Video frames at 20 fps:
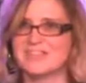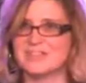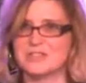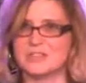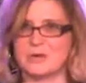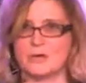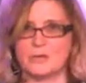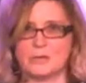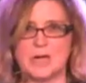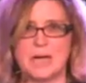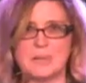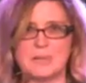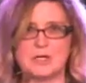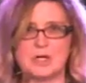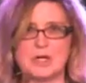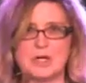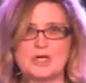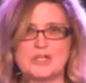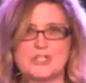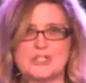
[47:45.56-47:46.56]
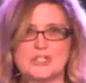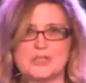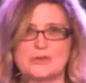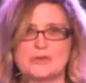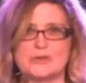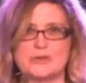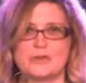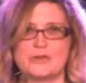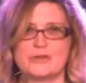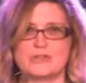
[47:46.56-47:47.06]
So I'm encouraging you
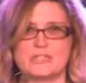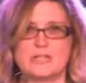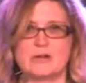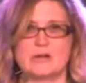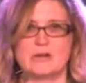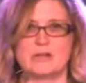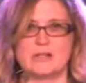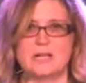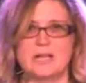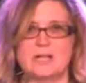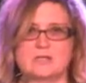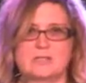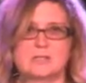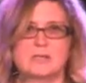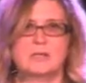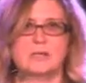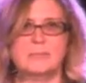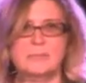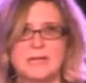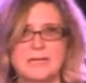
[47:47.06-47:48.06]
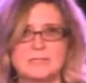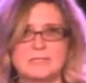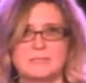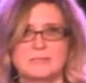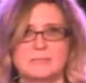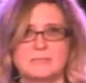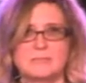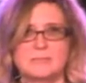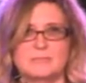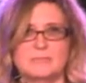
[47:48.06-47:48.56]
to go to the sour class. Back
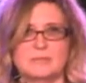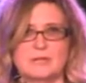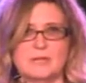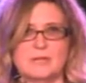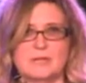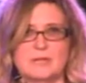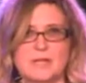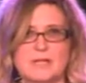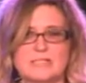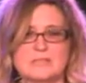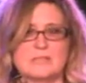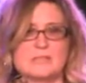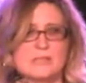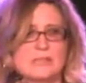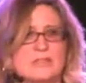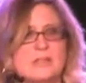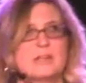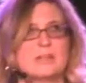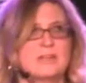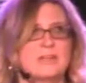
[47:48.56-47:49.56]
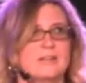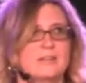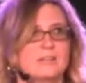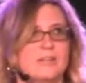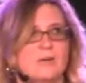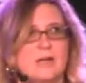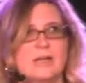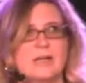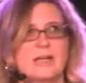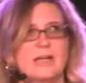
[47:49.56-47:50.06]
to 3 Philosophers.
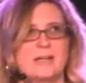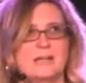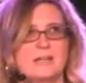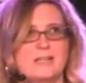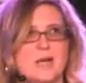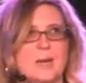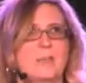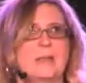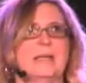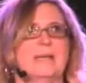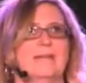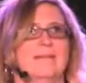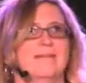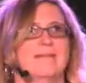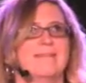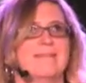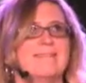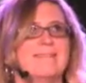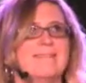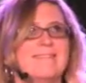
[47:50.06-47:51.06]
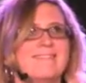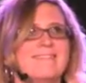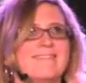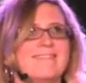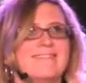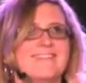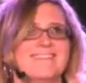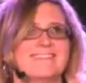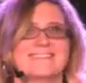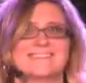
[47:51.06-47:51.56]
So I got yummy.
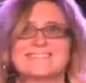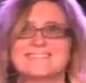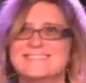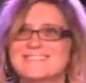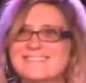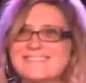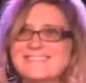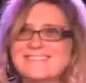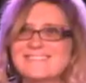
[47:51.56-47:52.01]
What else?